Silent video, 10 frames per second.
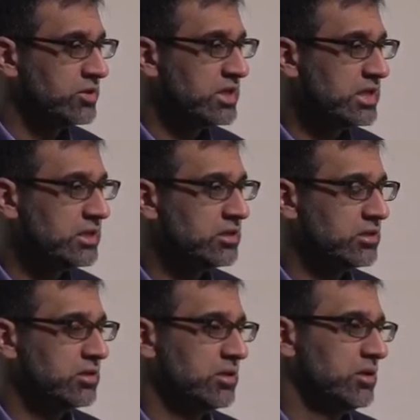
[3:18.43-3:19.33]

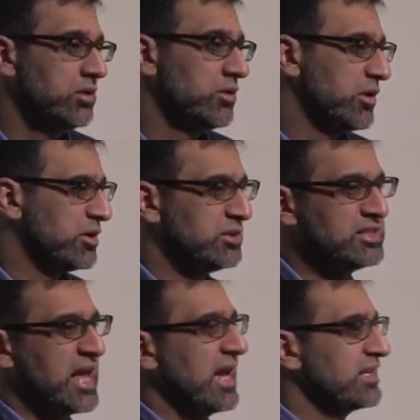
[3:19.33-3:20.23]
The
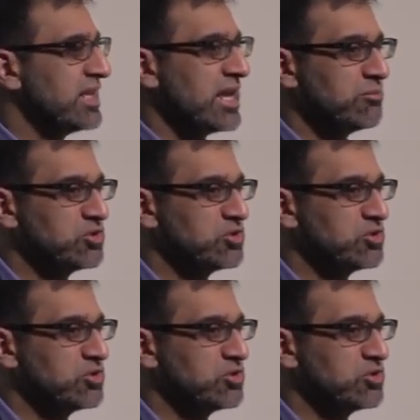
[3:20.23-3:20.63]
exact name,